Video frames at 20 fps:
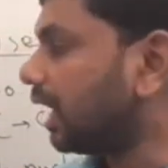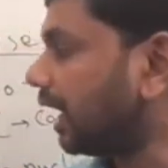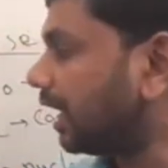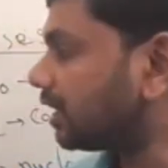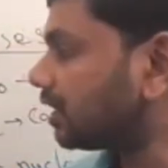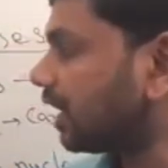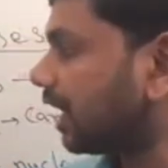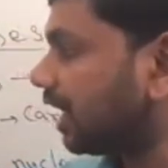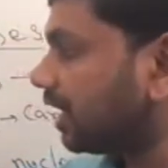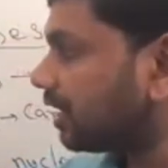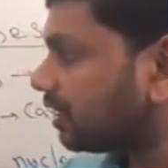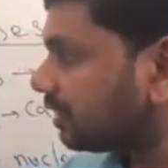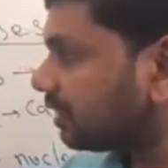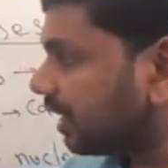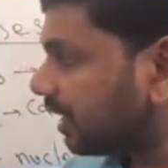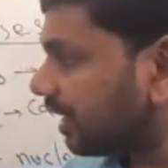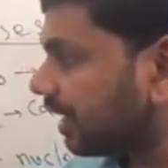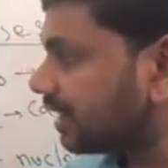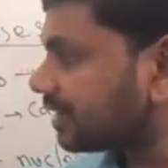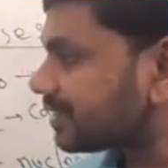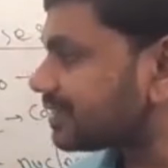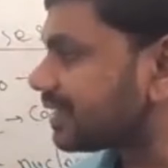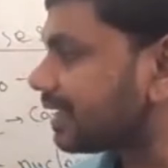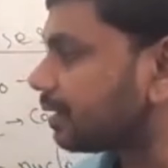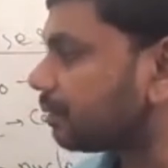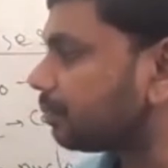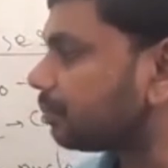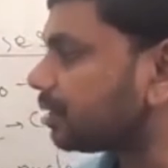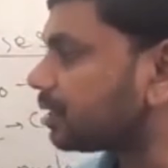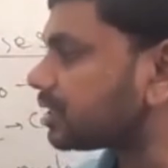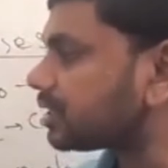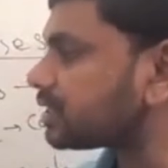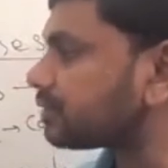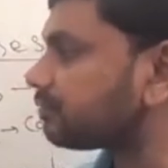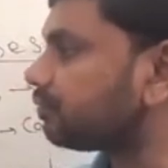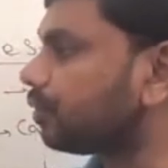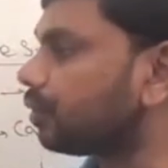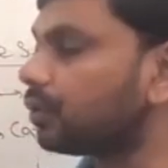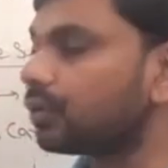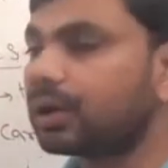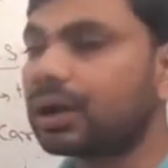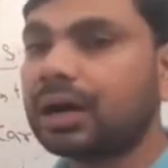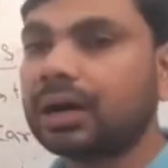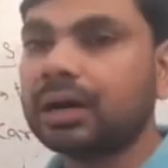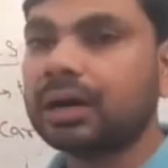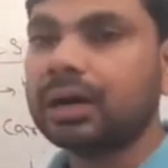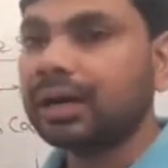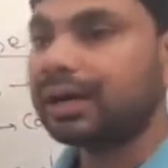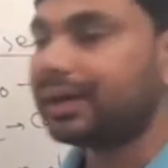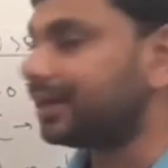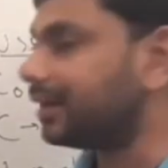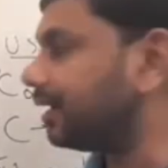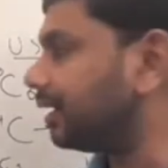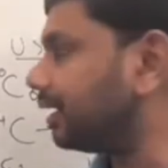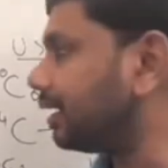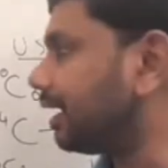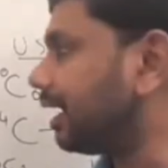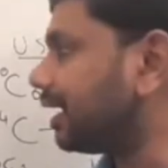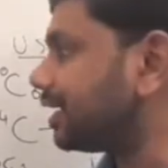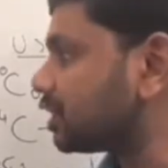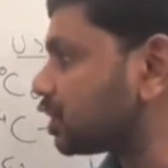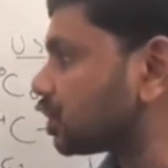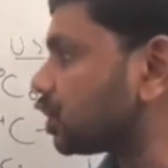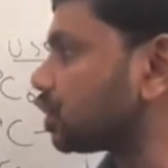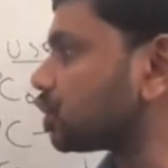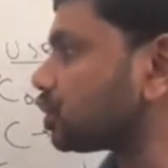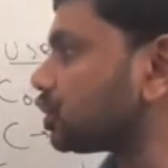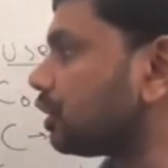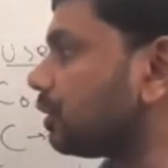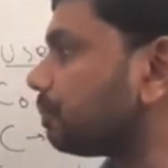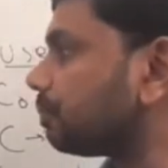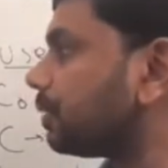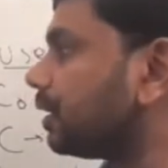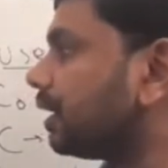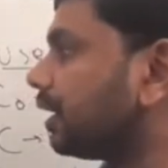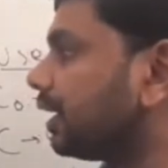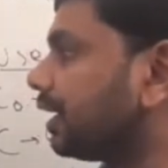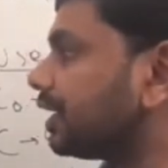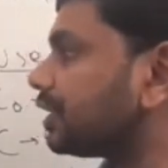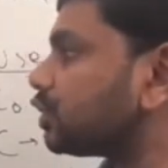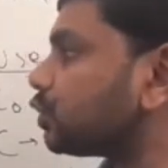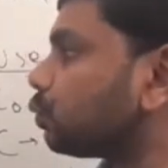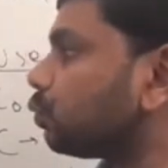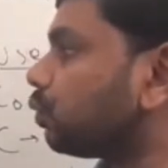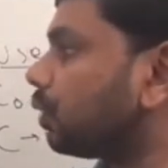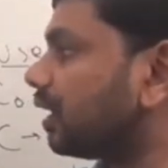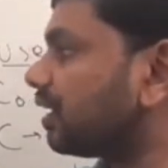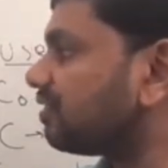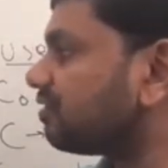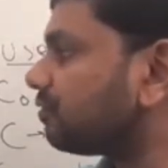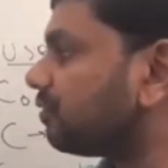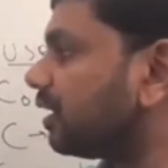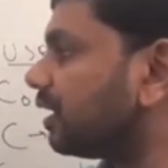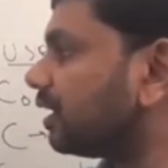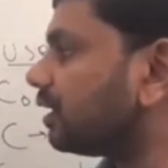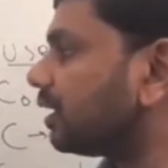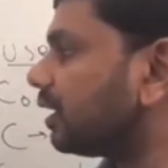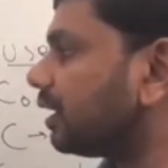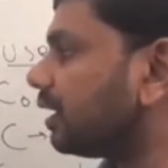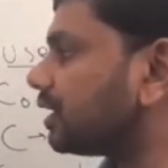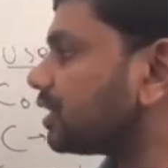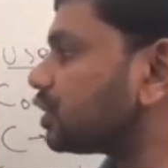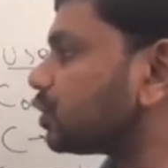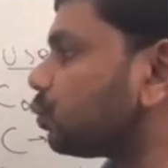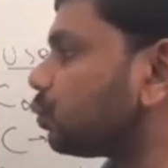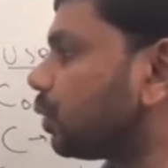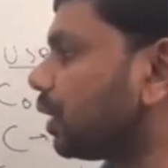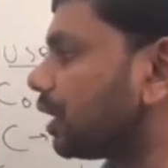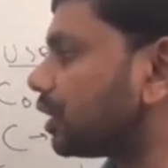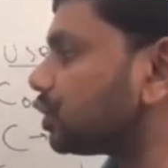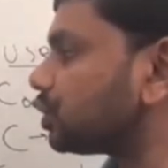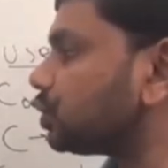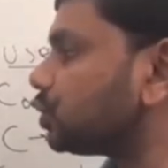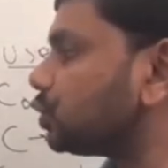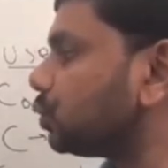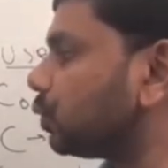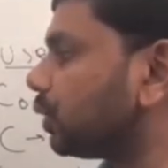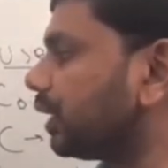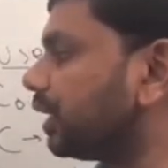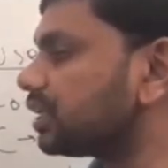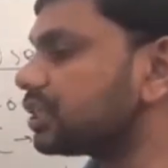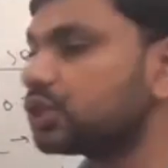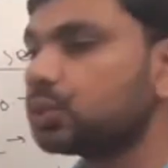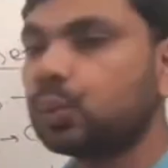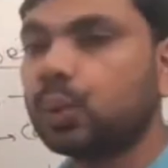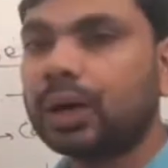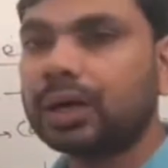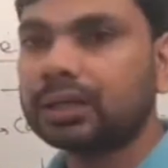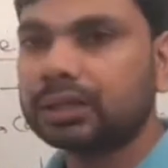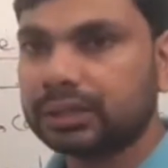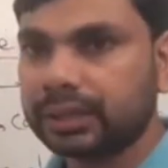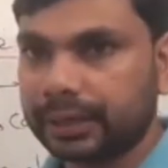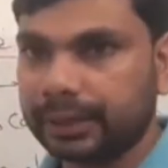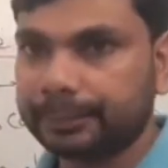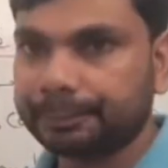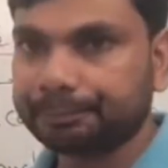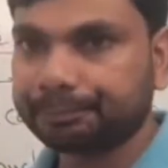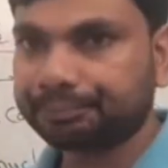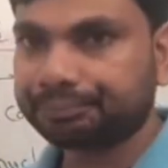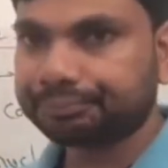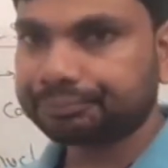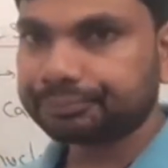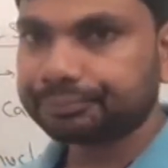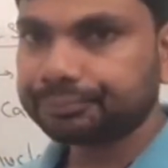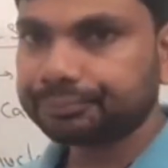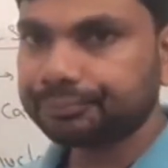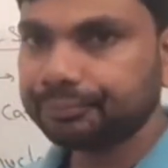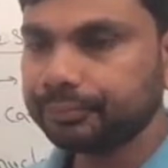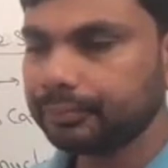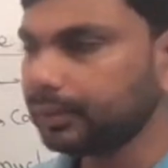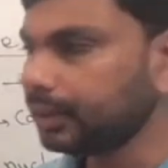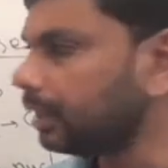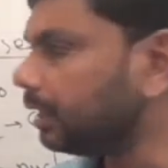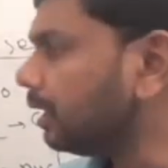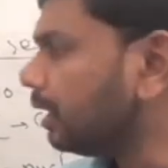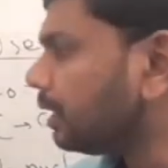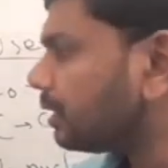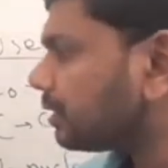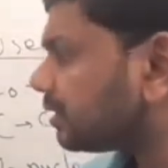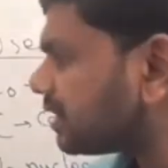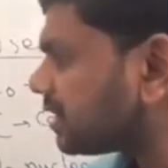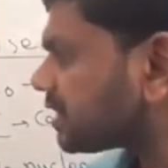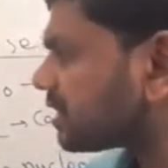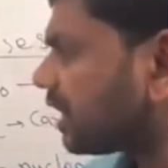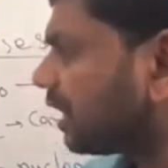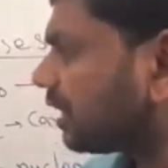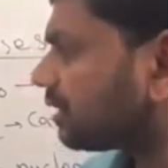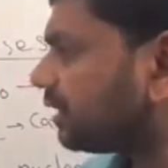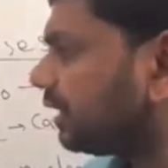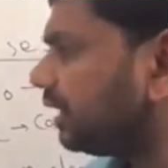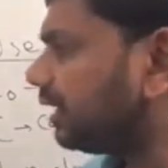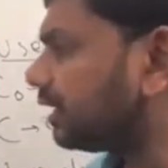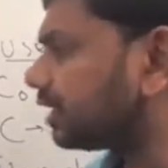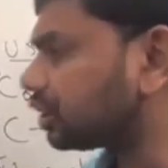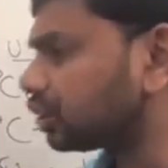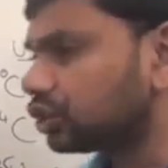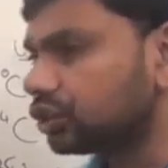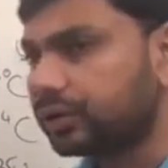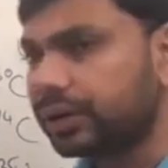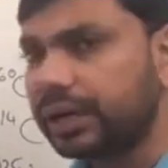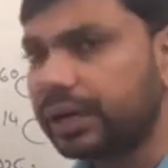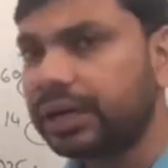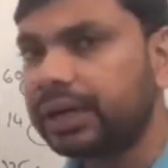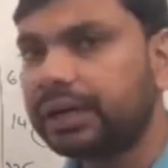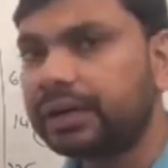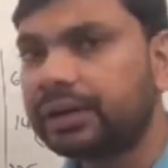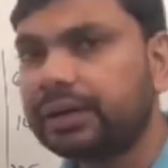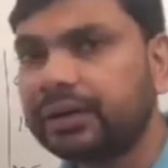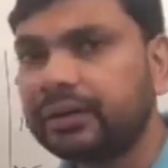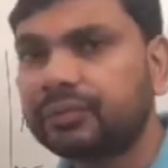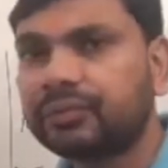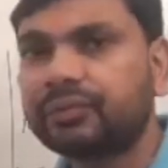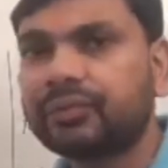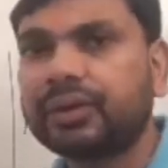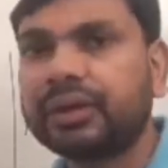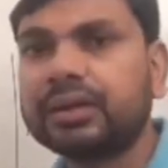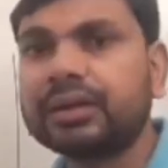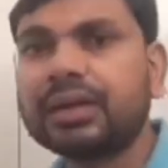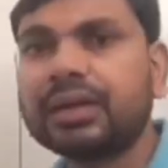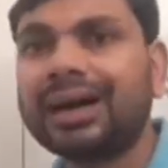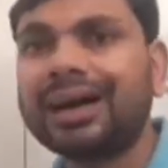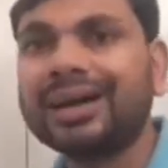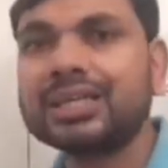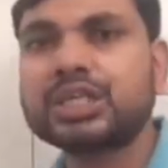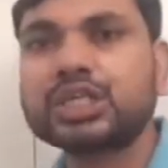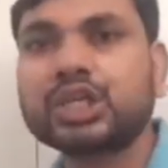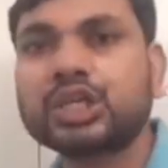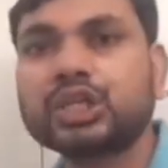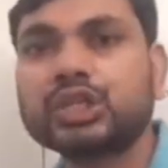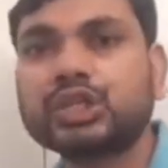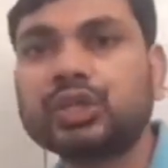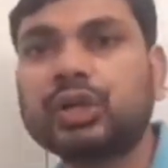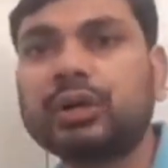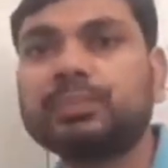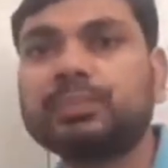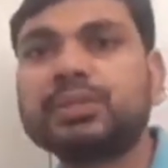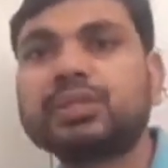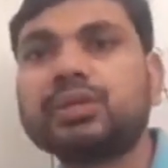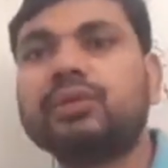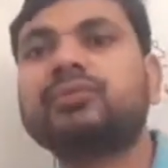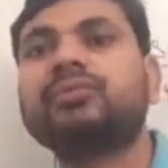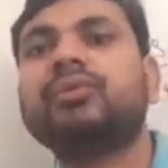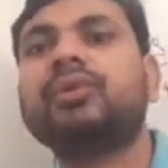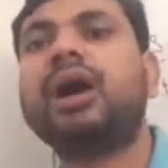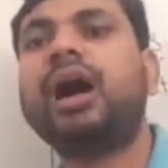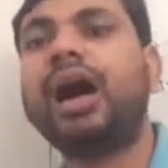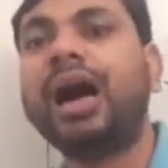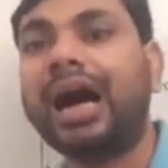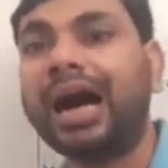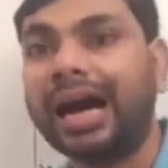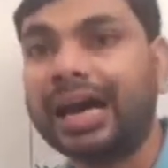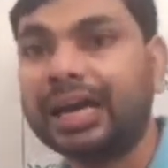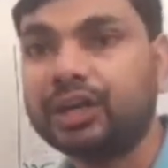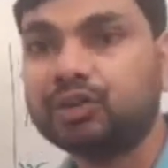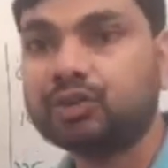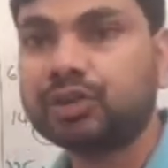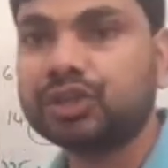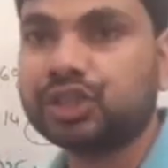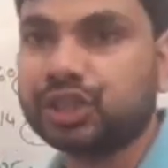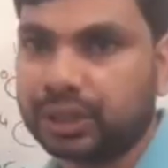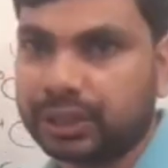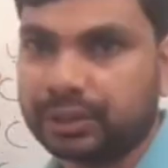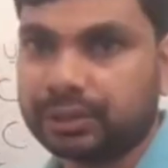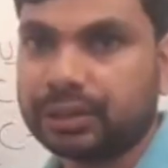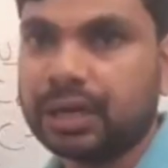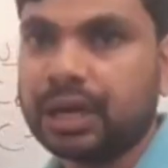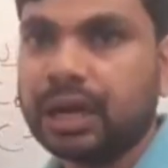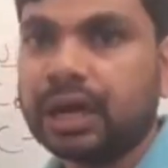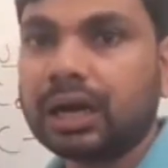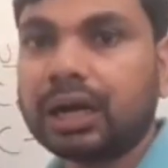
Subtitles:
And another examples for isotope H11, H12, H13. These are the three different isotopes of hydrogen.